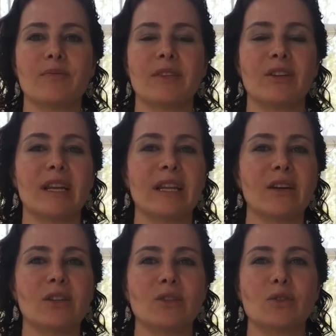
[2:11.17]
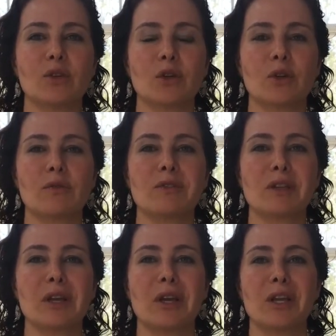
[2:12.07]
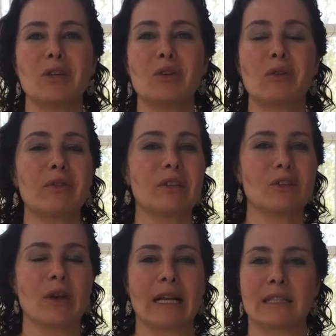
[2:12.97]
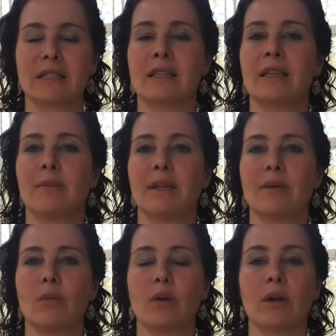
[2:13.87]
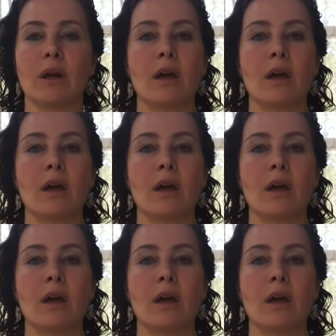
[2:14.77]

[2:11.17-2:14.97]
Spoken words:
they're getting on your nerves, you don't feel attracted to them anymore,